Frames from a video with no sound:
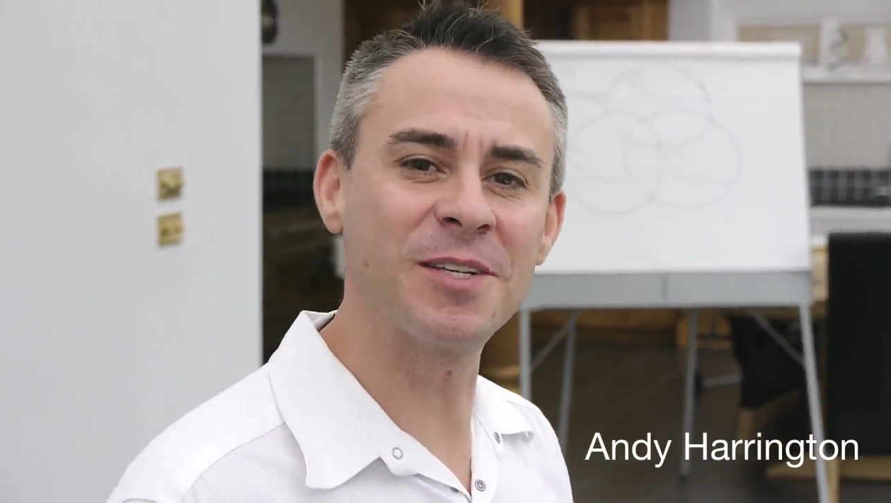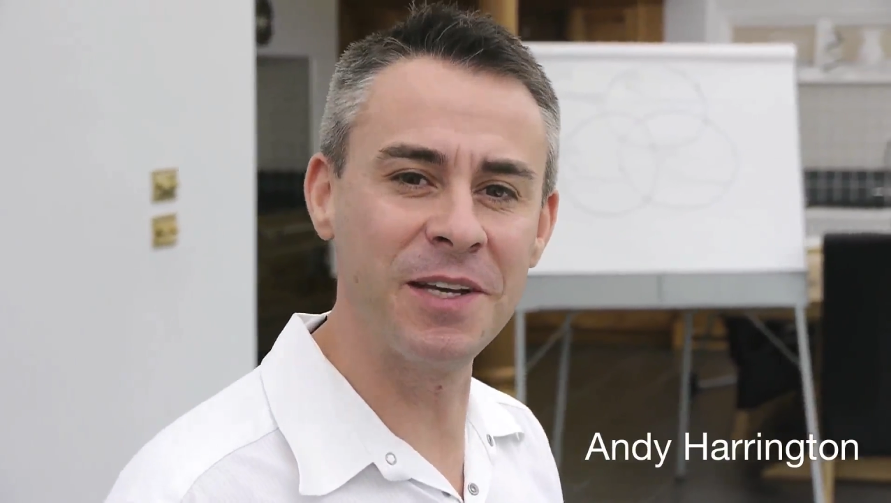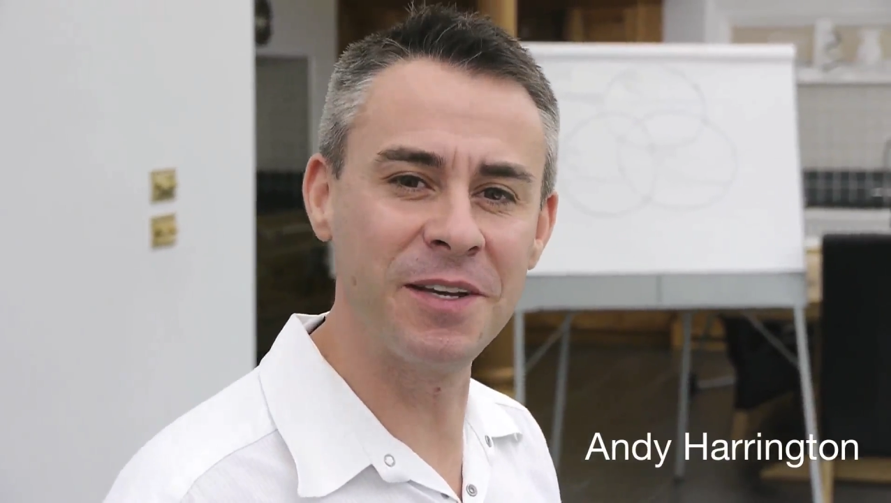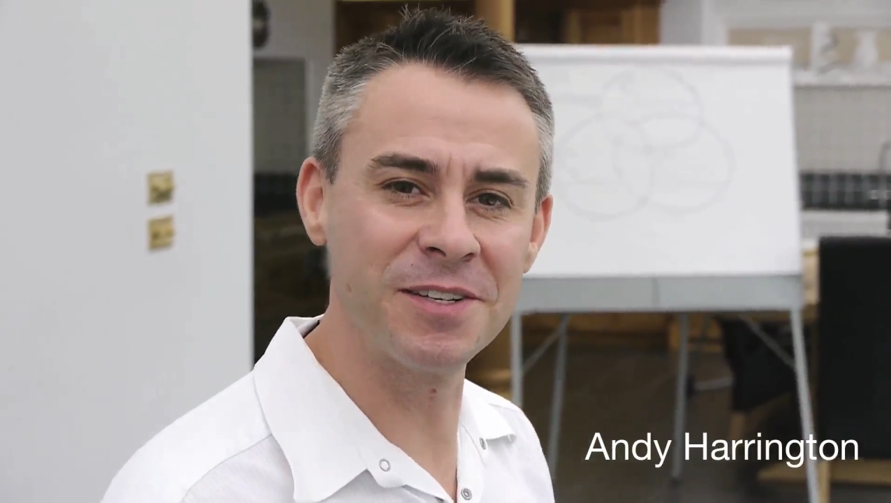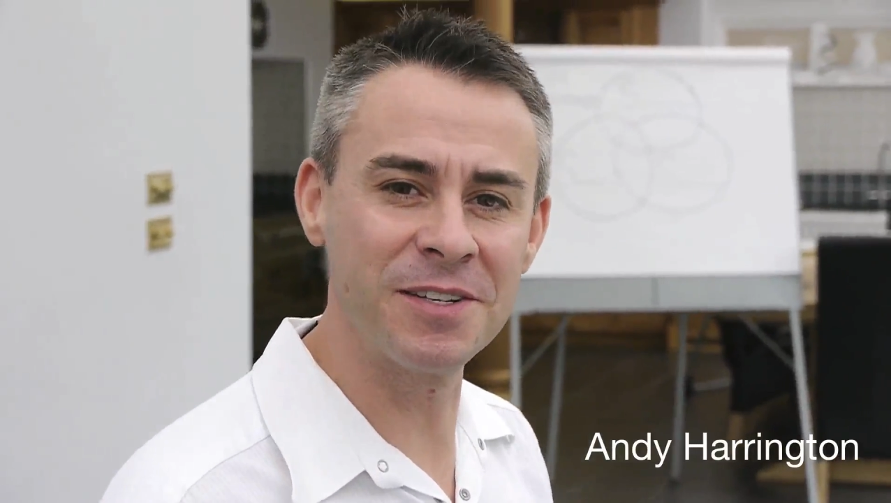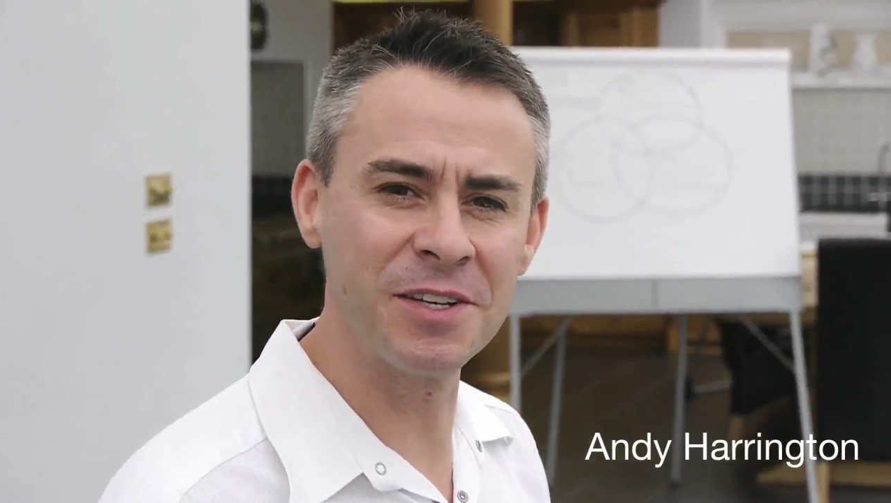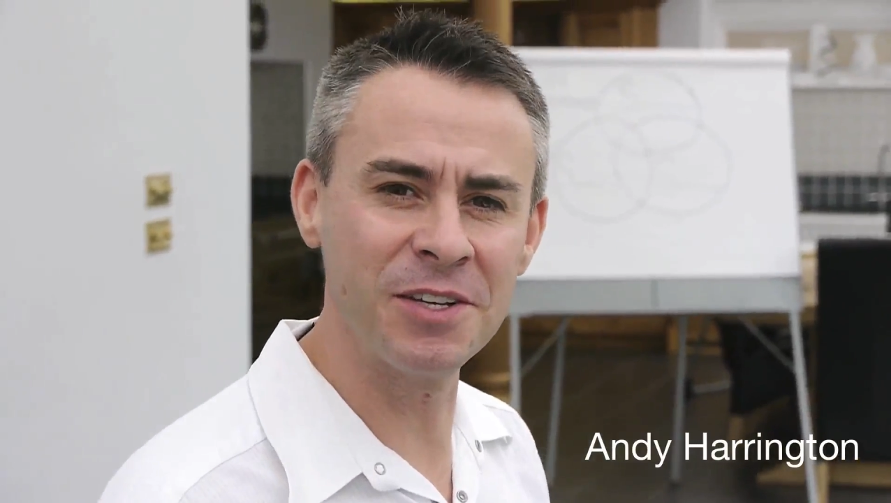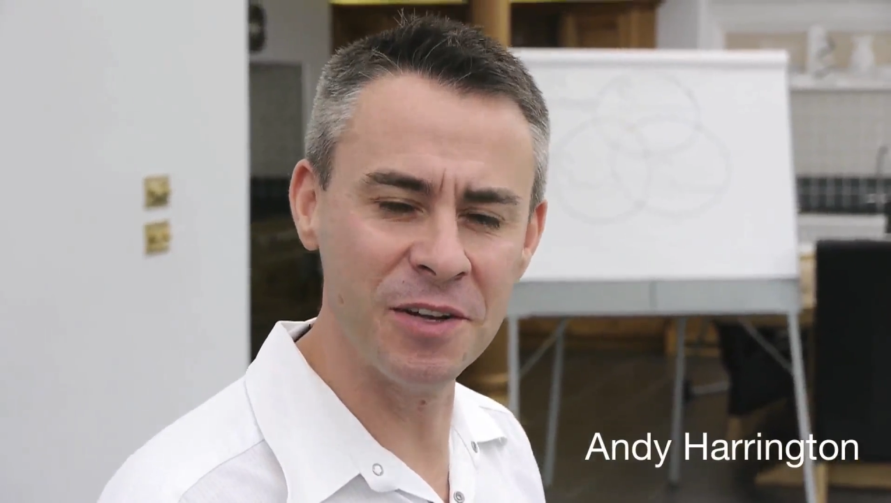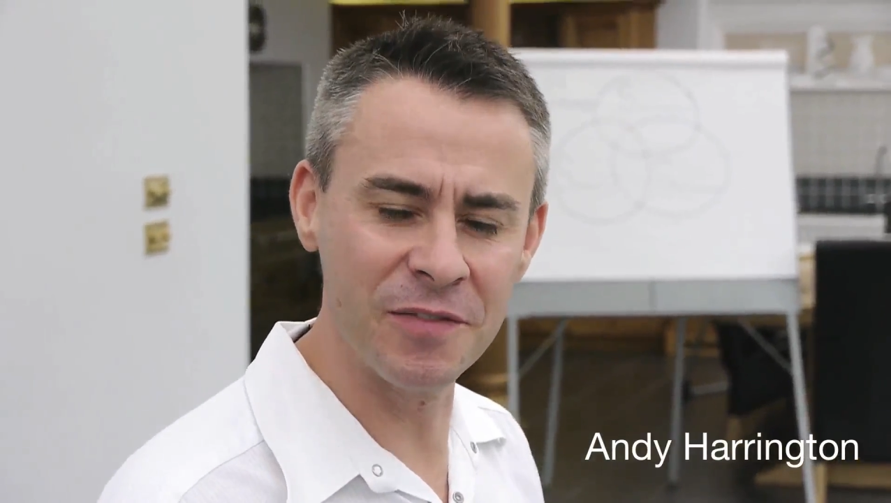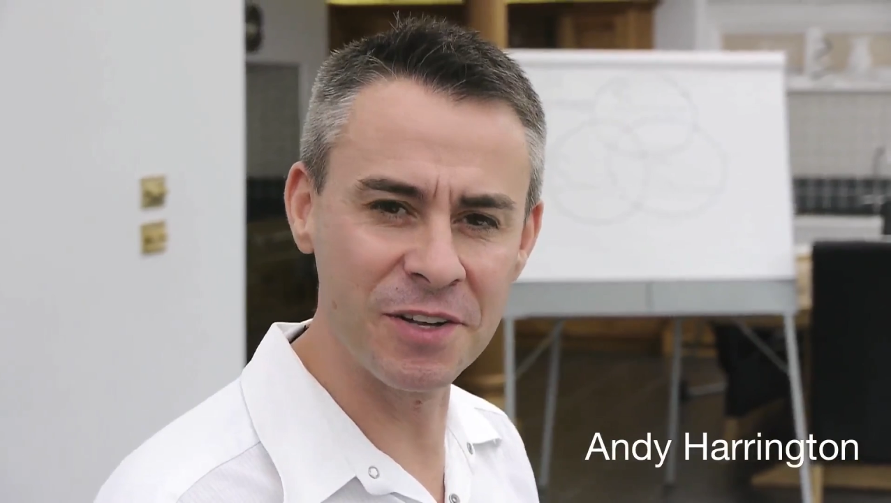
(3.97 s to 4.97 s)
Speakers
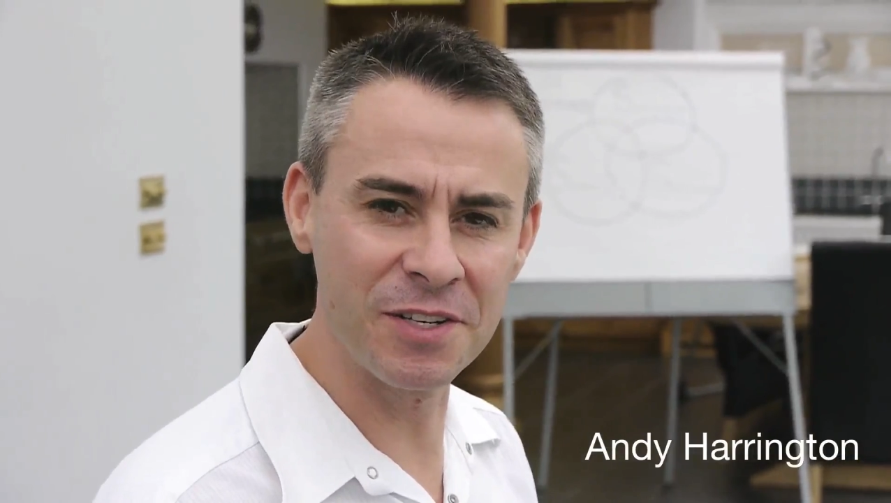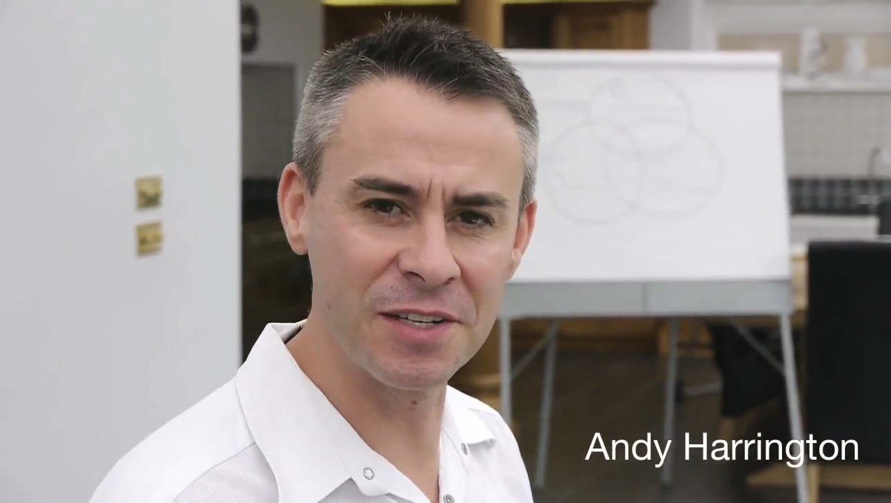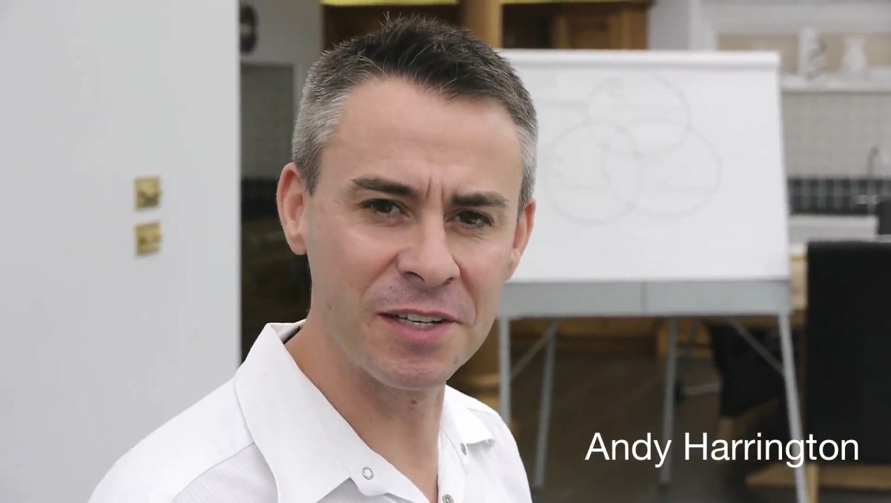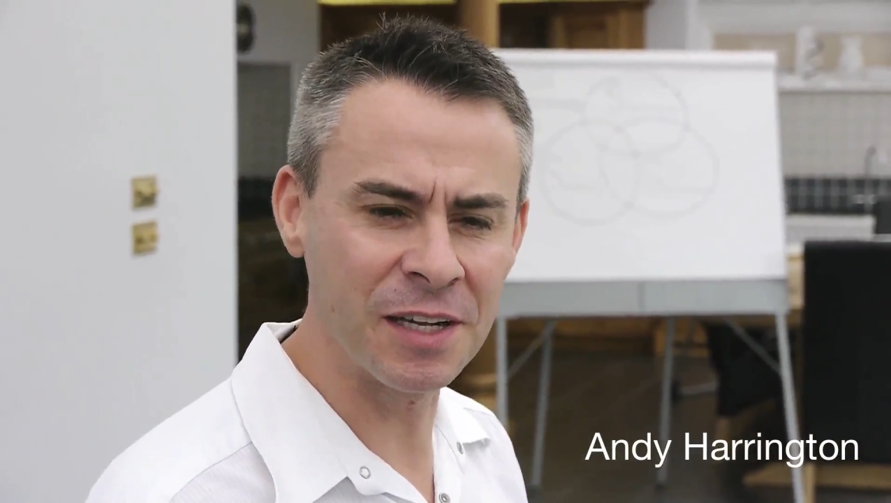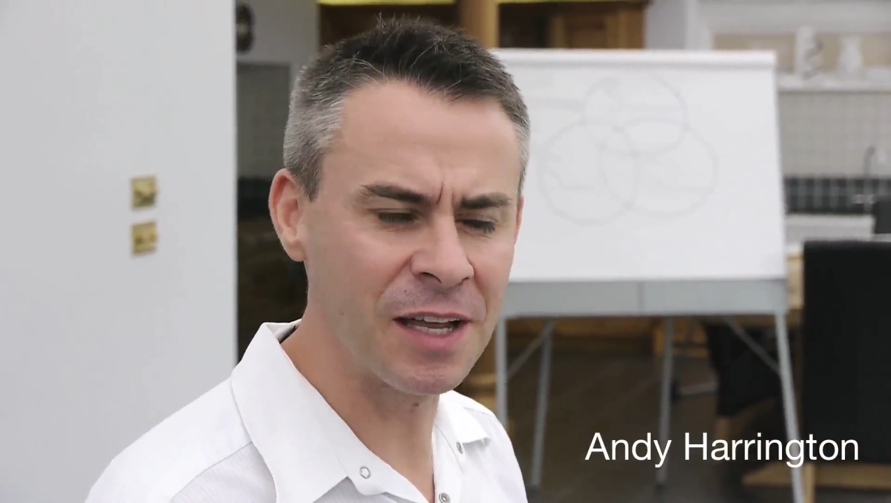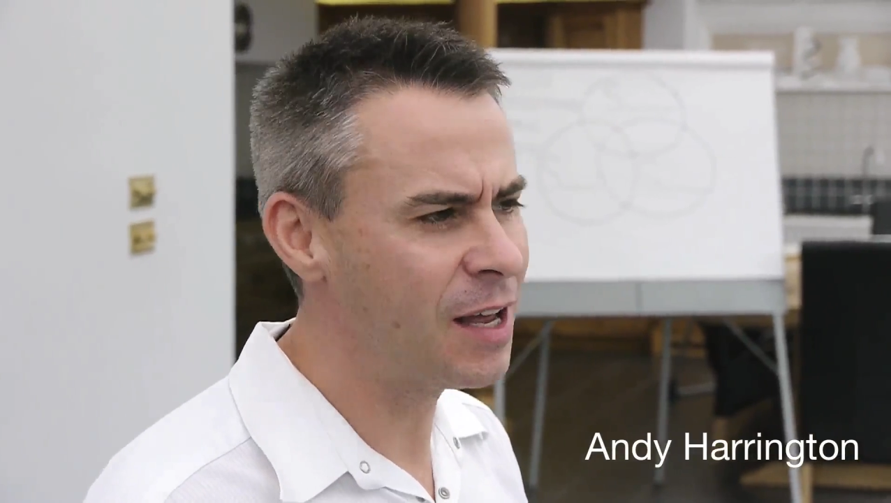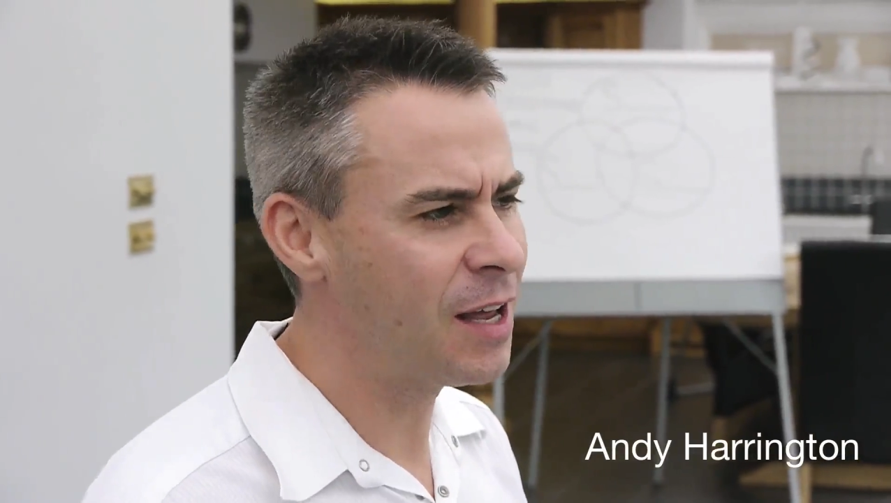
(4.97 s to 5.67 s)
University.